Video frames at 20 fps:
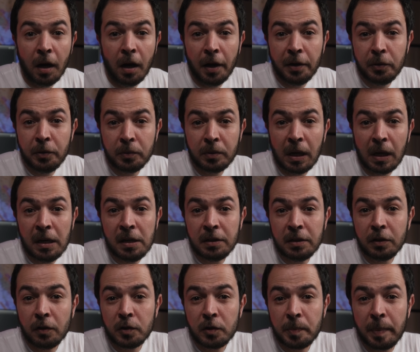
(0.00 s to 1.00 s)
Are you
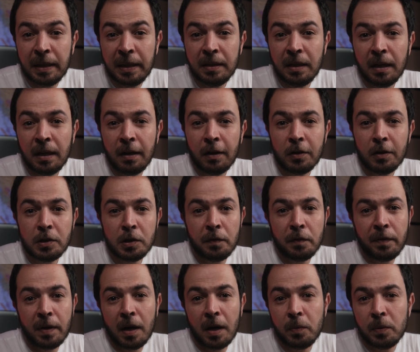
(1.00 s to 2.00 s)
tired of spending lots
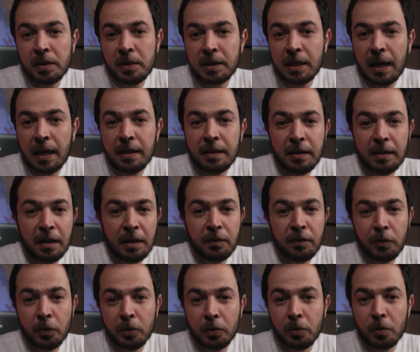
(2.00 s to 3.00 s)
of hours editing
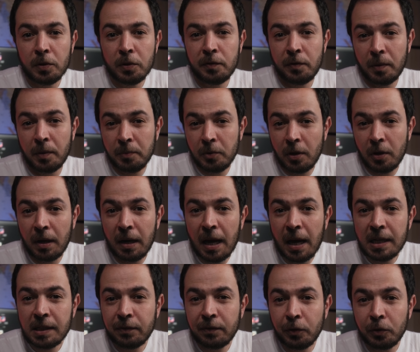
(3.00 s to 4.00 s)
photos from your
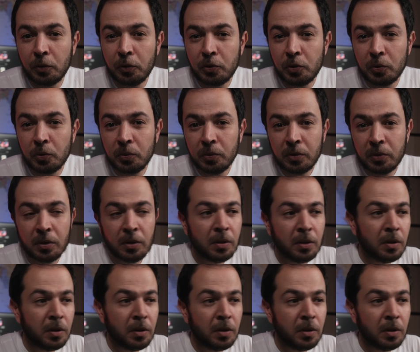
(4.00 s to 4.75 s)
last photo shoot?